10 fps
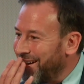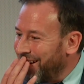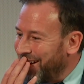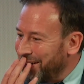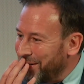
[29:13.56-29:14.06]

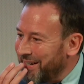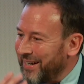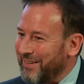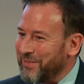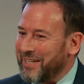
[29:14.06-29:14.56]
And it
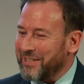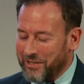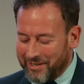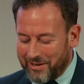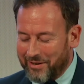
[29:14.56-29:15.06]

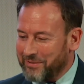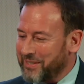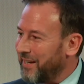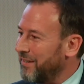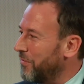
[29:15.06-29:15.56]
literally, you know, I
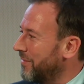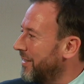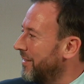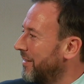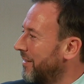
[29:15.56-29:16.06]
was getting all,
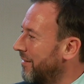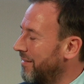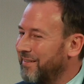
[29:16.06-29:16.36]
you know,